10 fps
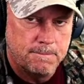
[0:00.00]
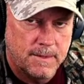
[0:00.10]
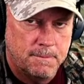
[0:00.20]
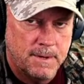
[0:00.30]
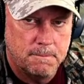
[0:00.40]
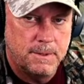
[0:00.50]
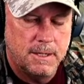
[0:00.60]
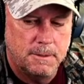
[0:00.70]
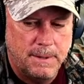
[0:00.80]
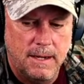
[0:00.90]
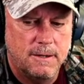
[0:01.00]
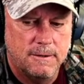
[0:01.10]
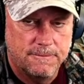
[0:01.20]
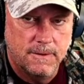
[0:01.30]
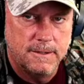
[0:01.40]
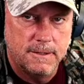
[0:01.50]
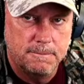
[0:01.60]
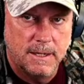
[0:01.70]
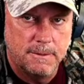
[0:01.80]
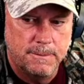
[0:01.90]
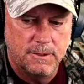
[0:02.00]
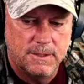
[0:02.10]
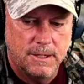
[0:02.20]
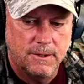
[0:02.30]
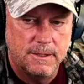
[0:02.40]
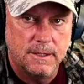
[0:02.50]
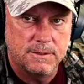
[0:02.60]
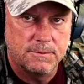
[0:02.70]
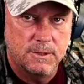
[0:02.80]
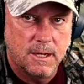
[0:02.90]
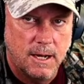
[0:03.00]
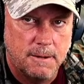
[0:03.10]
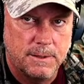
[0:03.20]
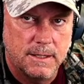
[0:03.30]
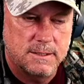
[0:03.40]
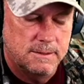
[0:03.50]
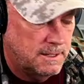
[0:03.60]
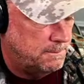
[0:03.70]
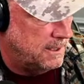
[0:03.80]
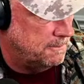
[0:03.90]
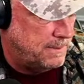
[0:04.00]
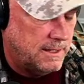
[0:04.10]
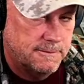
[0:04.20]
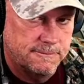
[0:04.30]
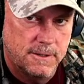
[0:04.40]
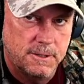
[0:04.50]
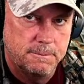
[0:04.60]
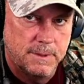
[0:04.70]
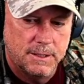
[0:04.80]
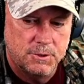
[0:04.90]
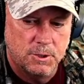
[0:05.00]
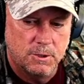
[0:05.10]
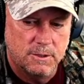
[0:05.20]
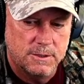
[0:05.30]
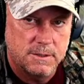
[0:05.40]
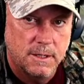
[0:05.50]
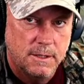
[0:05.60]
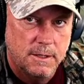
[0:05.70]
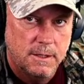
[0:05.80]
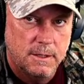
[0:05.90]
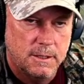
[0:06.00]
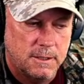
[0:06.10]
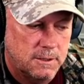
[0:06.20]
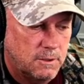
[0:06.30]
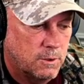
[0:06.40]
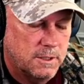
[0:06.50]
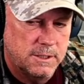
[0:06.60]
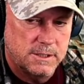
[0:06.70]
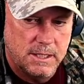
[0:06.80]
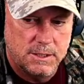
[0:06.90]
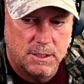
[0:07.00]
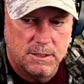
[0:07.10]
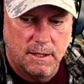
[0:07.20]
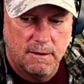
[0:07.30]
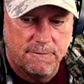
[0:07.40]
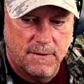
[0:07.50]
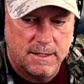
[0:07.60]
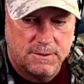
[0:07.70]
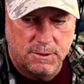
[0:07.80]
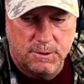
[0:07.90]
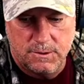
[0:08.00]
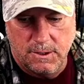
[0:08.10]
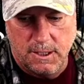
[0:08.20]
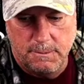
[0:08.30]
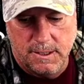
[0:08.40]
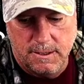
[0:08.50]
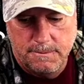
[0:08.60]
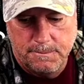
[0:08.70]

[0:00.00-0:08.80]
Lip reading: I'm not being paid or funded by the military-industrial complex. I'm not being paid or funded by journalists, organizations like Fox News or anybody.